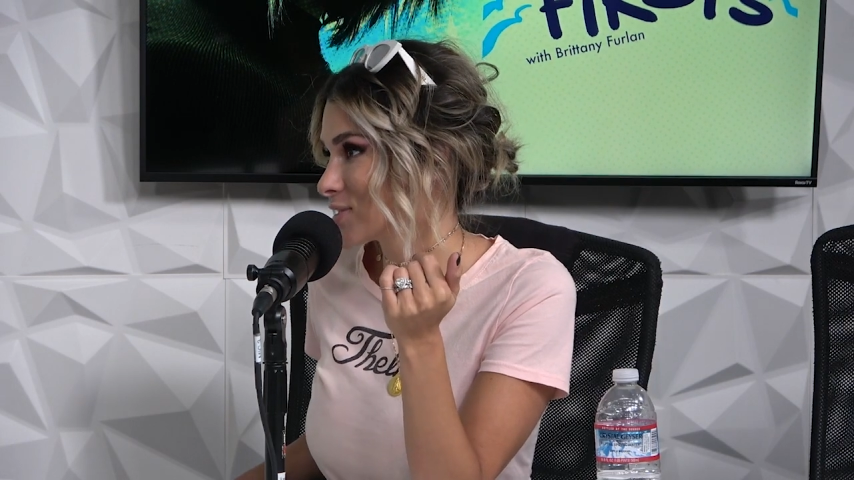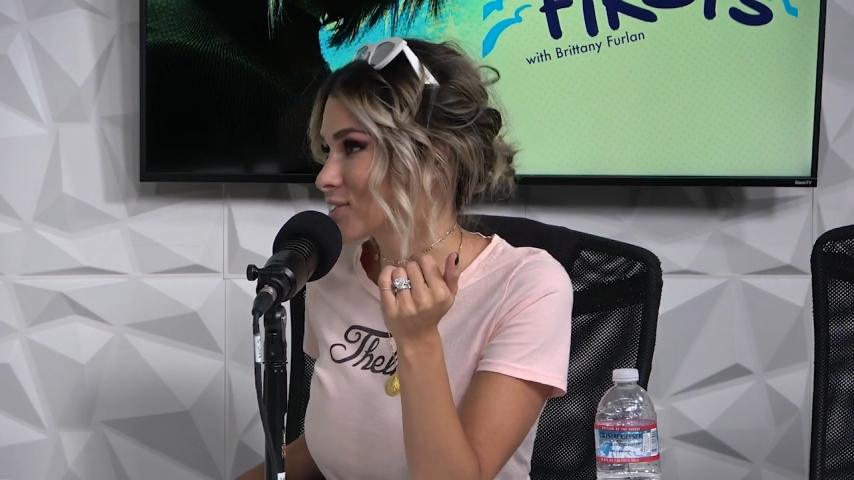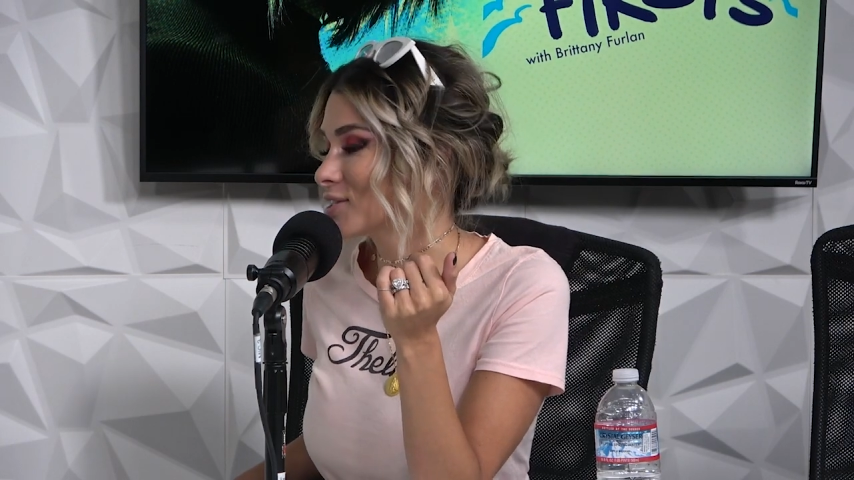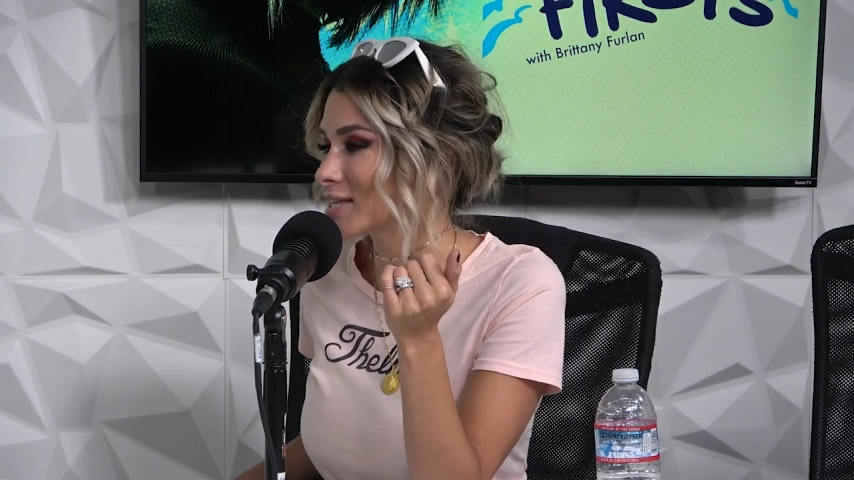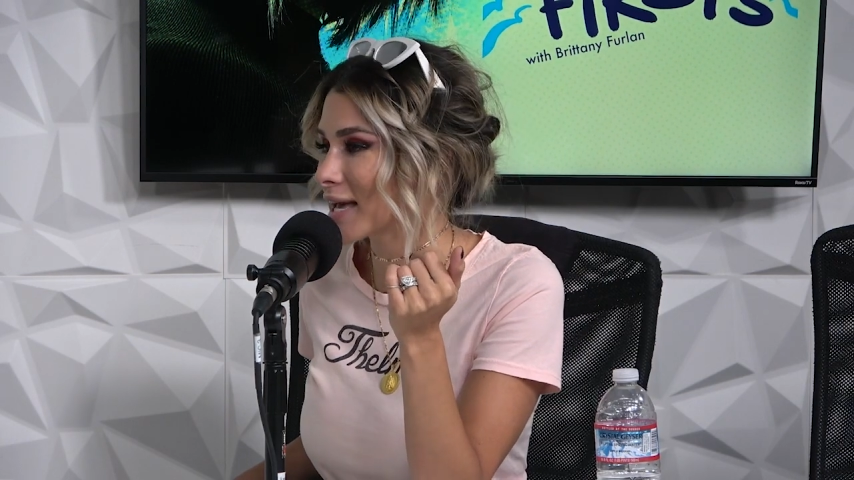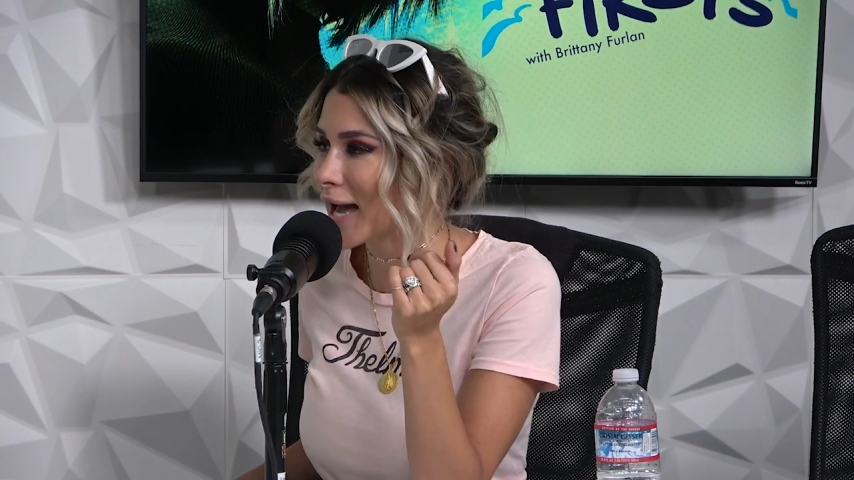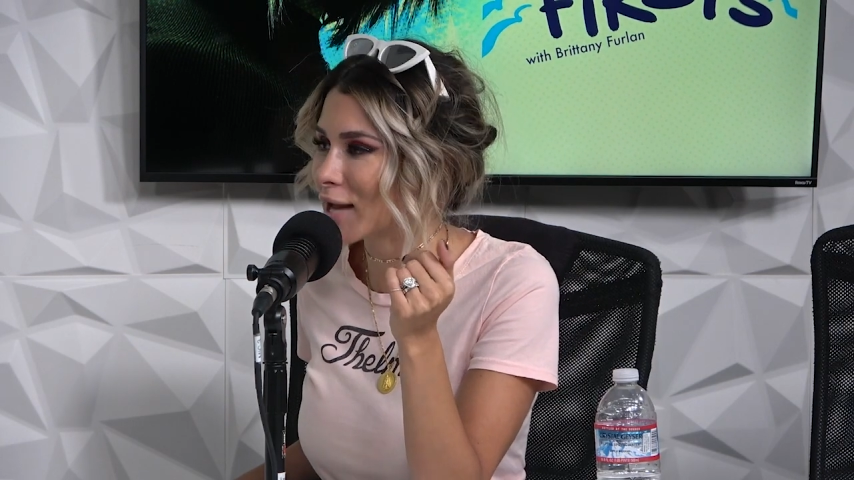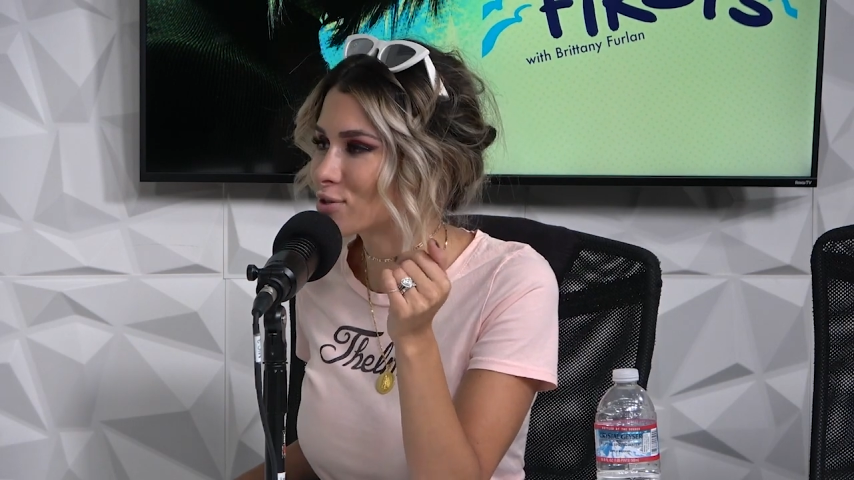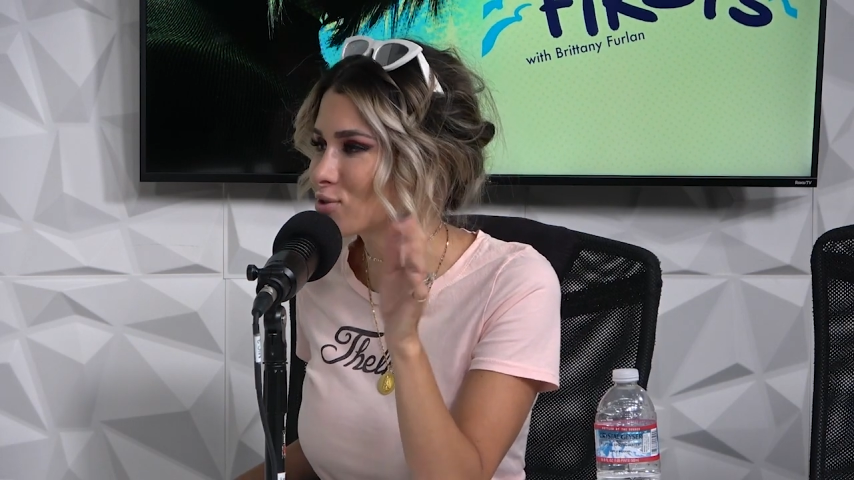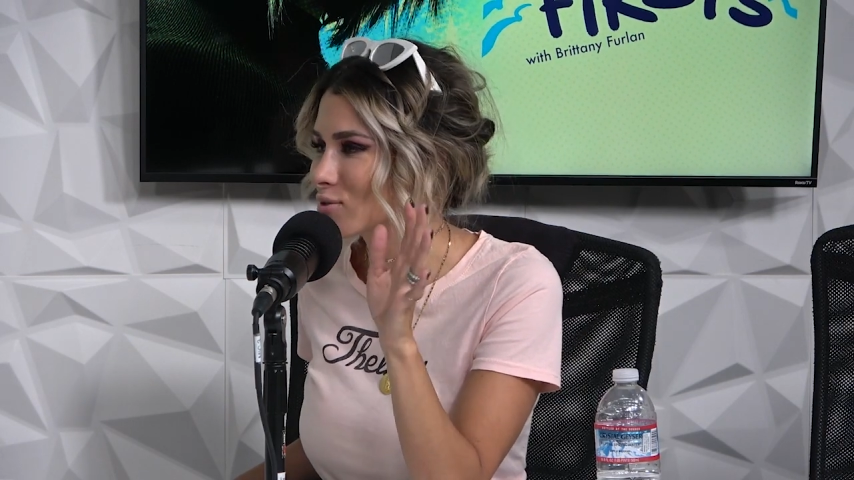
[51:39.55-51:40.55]
She's like,
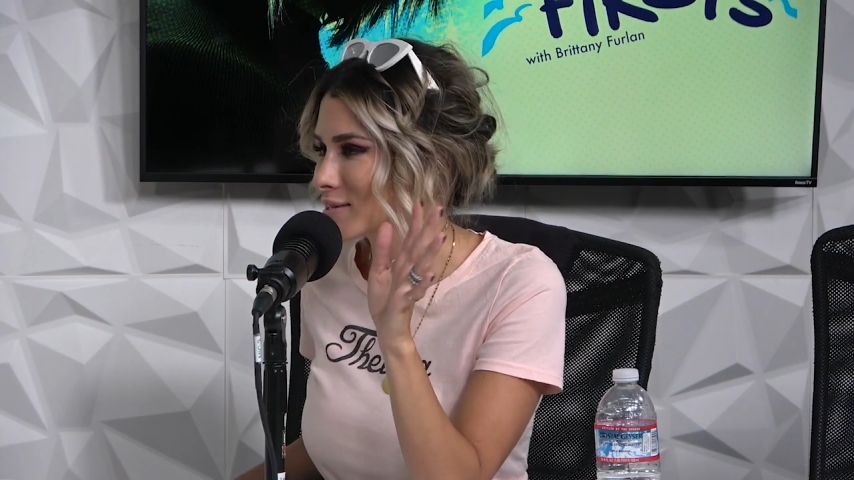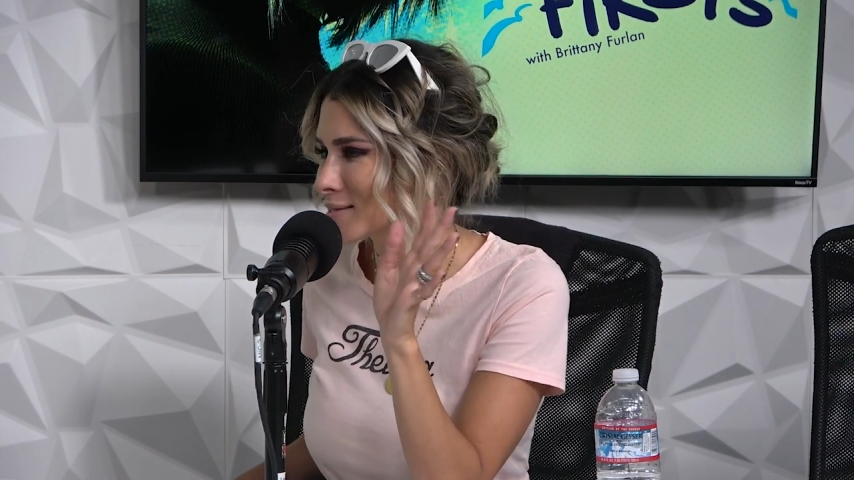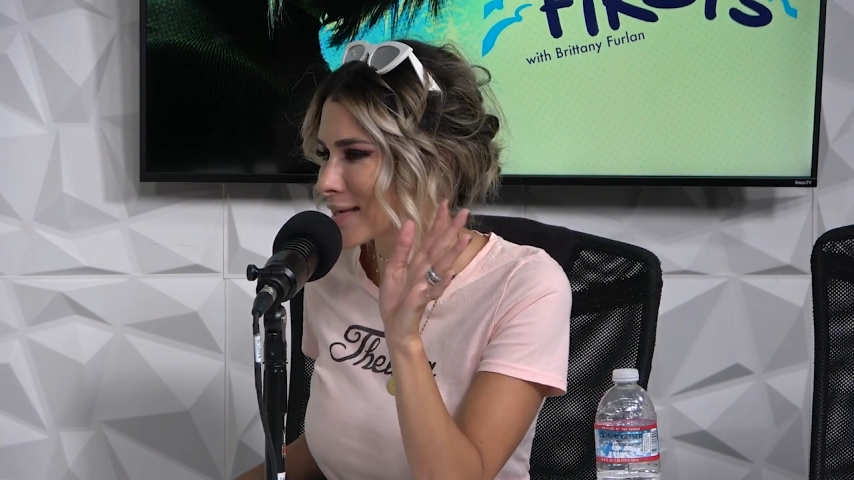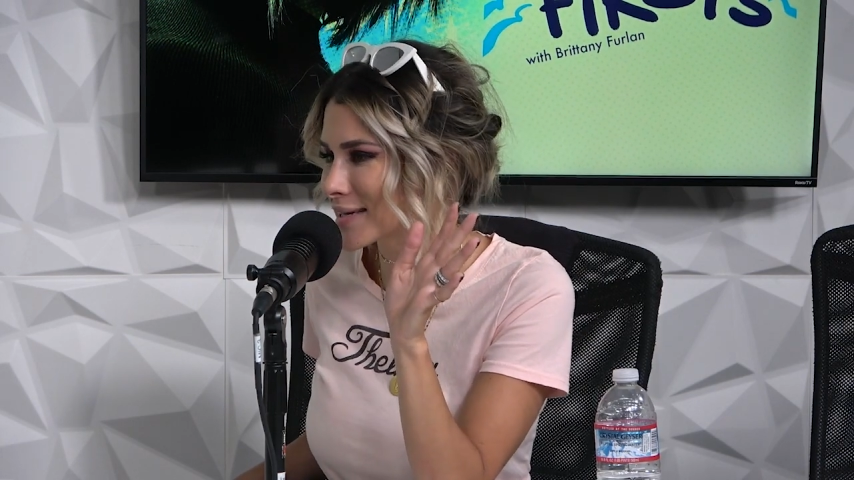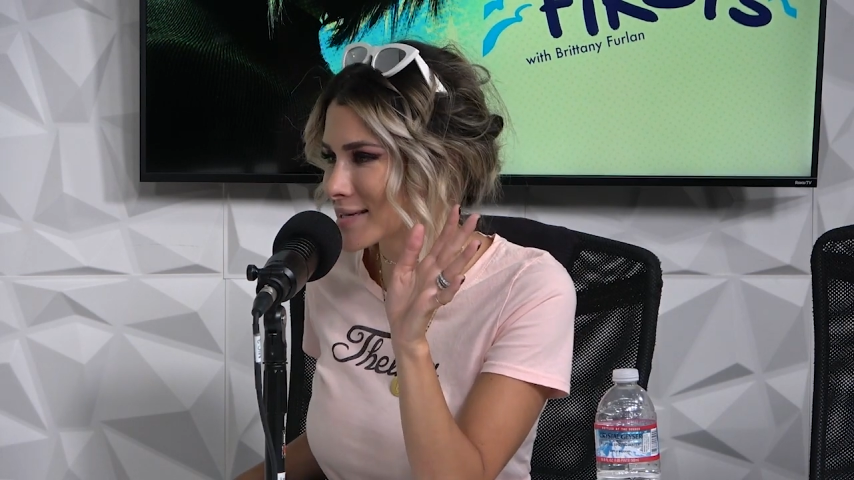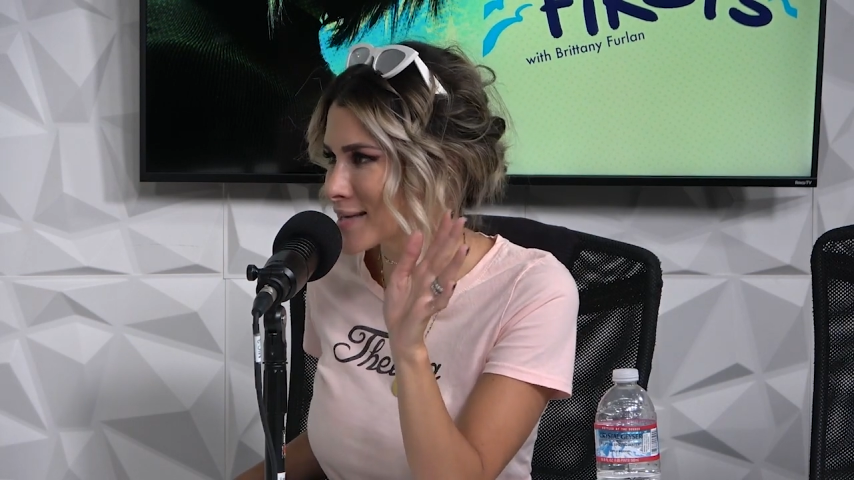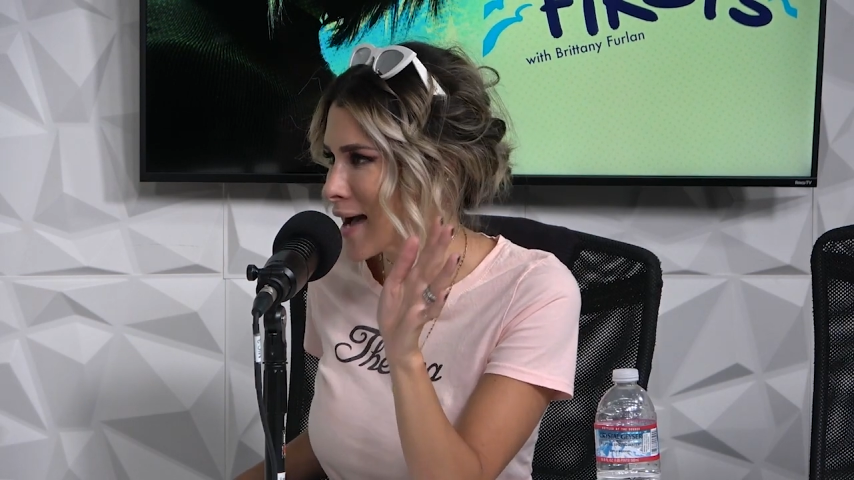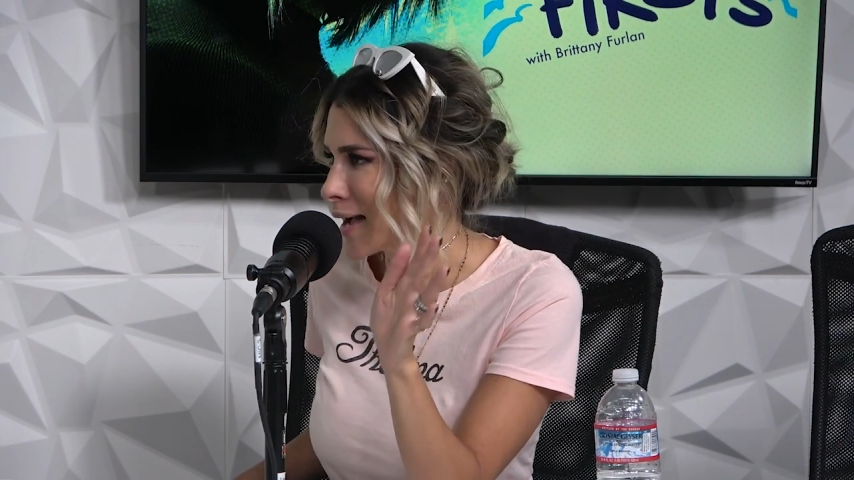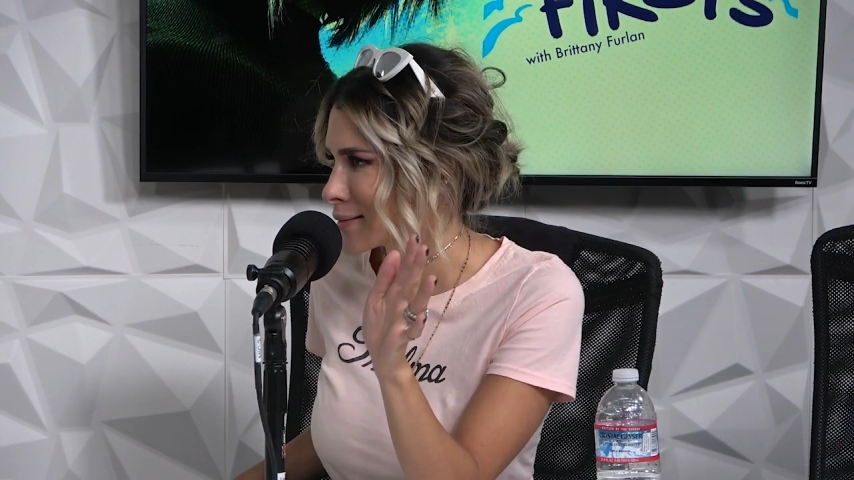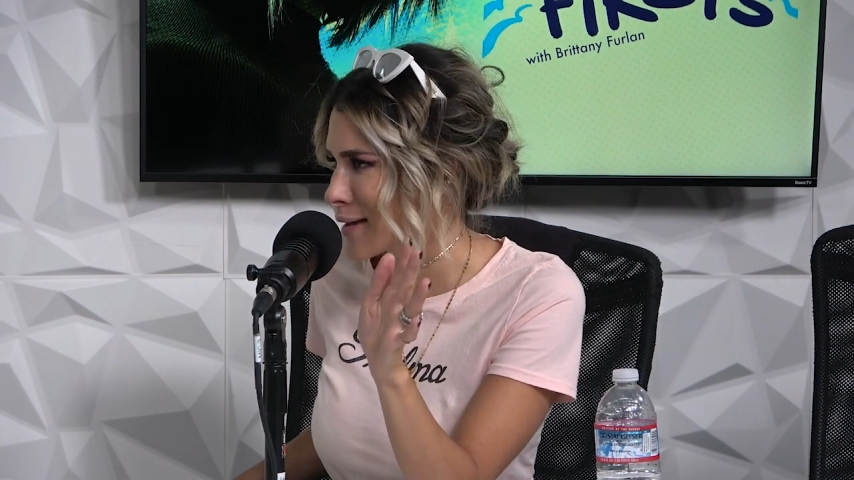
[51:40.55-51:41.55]
I do this lady's
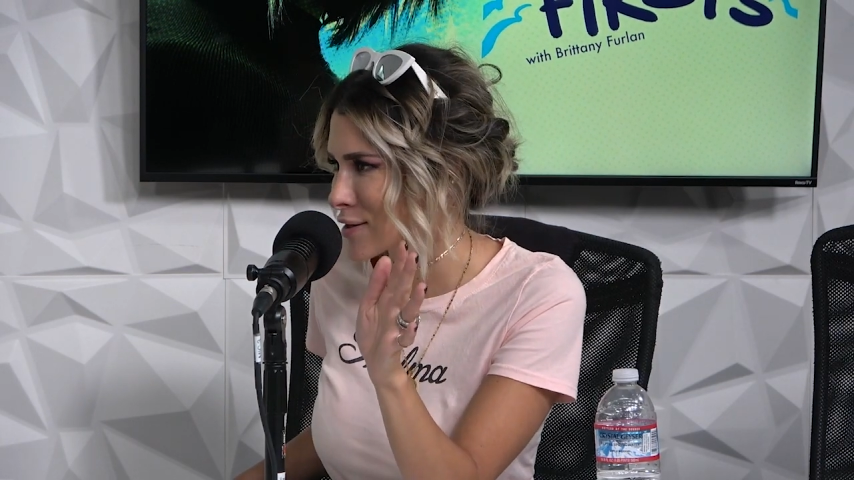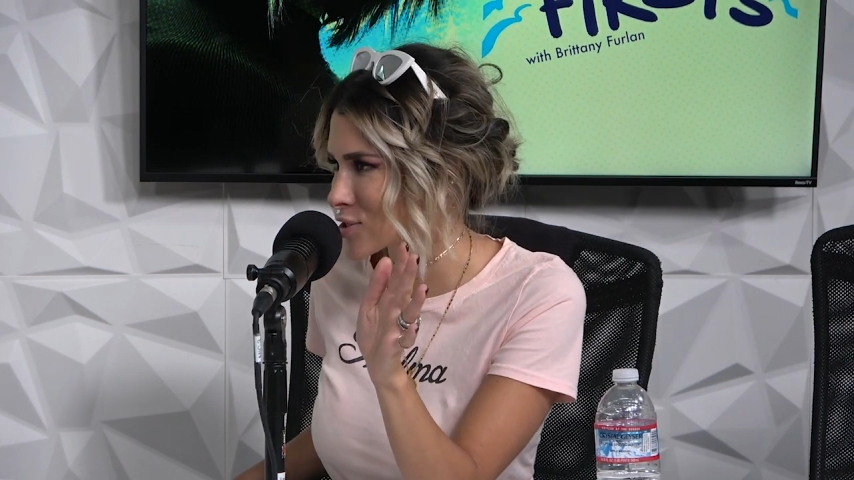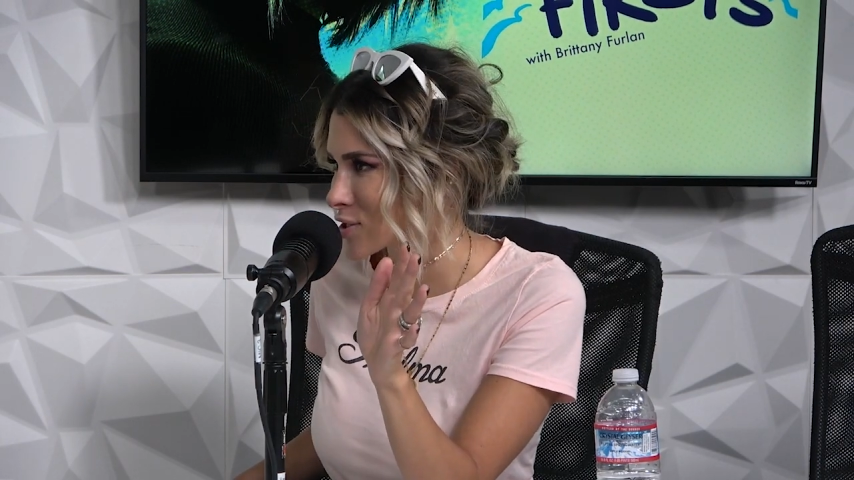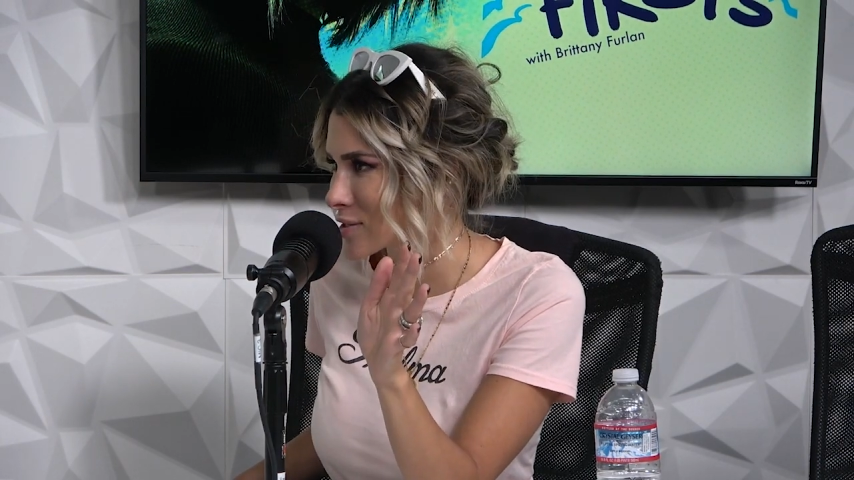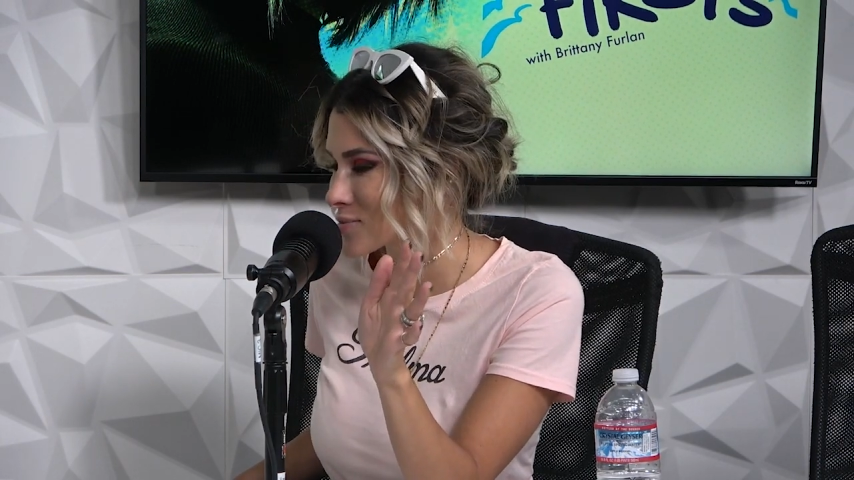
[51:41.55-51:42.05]
eyelashes